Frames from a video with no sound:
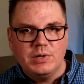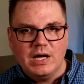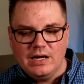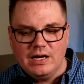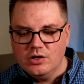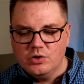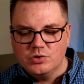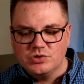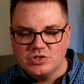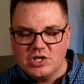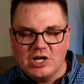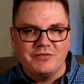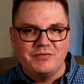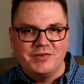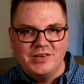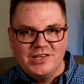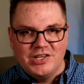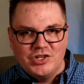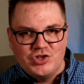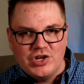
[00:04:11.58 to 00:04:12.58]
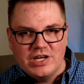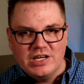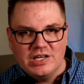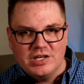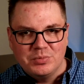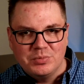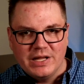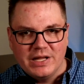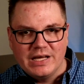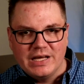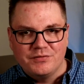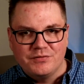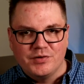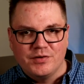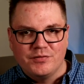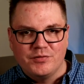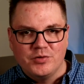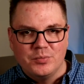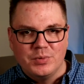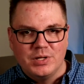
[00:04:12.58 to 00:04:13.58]
kind of goes off into Jacob land for
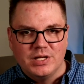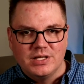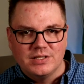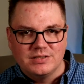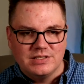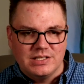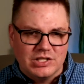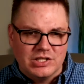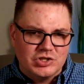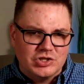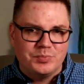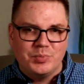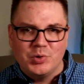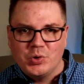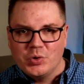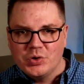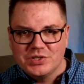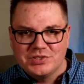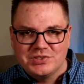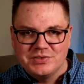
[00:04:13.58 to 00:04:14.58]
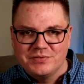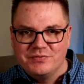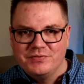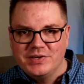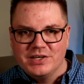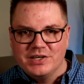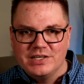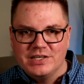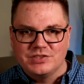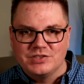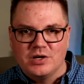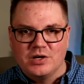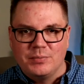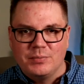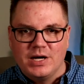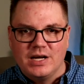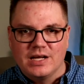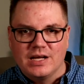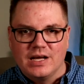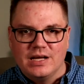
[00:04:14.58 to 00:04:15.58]
a few minutes. He explores some various
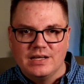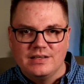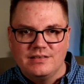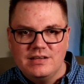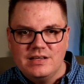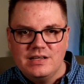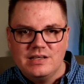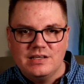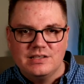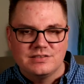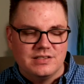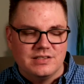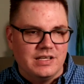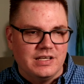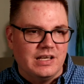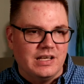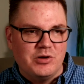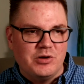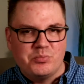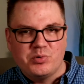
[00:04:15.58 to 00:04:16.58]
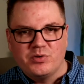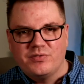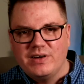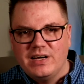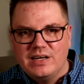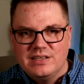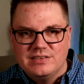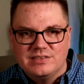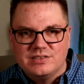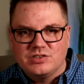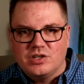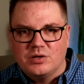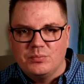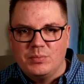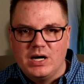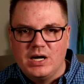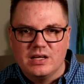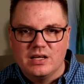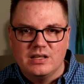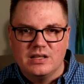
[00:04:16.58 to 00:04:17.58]
harmonic ideas, he improvises
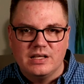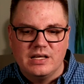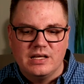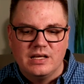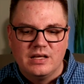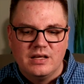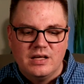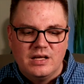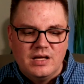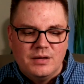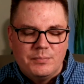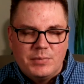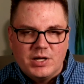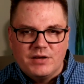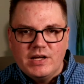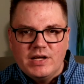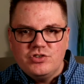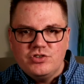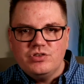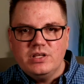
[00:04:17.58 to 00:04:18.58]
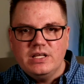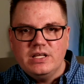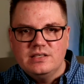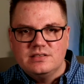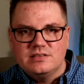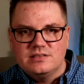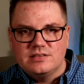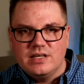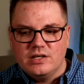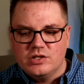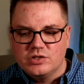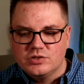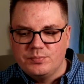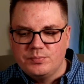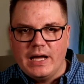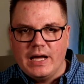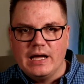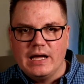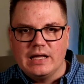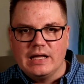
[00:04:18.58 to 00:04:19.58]
harmonically, but eventually he settles
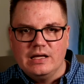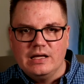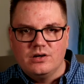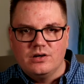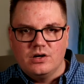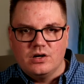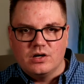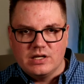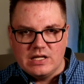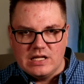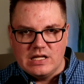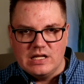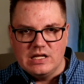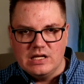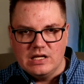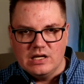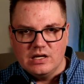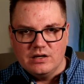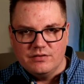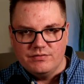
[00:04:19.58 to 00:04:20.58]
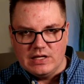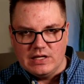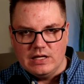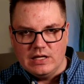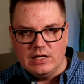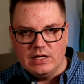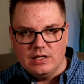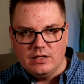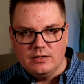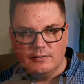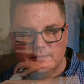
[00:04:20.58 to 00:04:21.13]
back in our key of E.